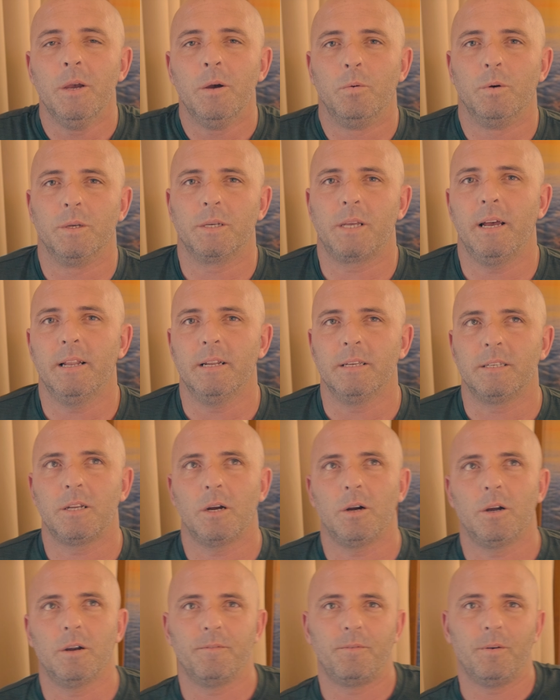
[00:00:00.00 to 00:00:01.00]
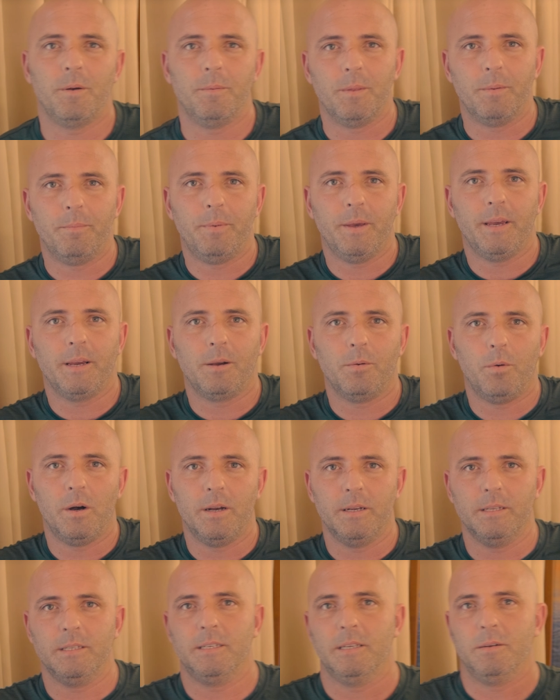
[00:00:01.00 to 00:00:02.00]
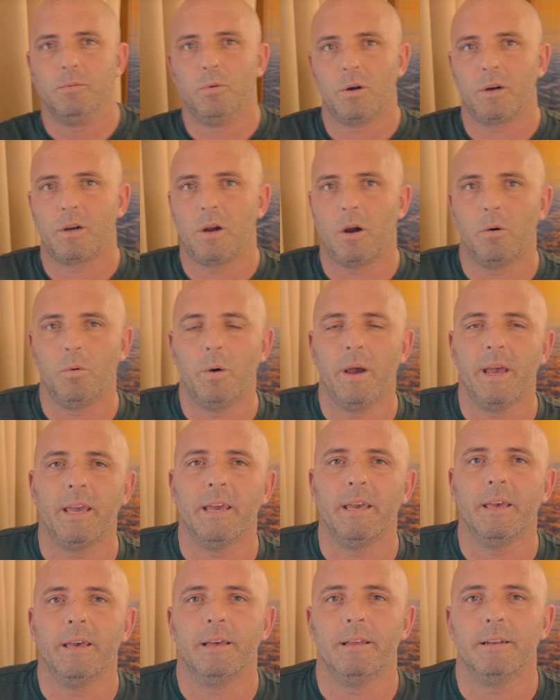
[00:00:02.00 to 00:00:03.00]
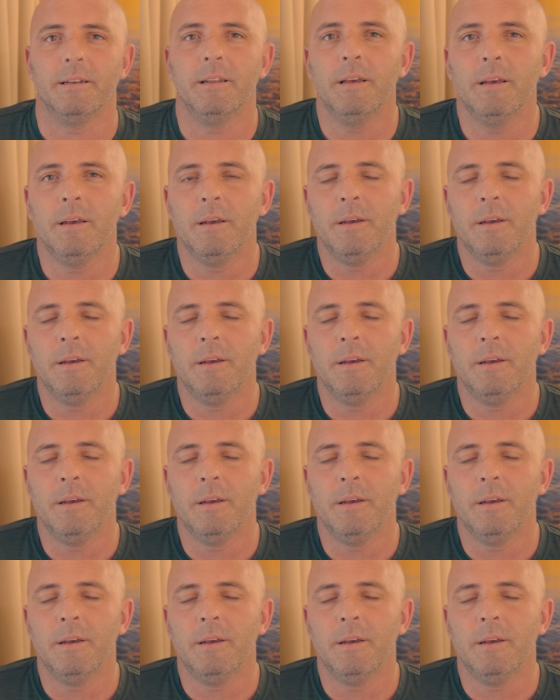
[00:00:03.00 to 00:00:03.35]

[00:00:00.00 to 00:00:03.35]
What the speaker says: We'll kind of start from the big ones and work our way in.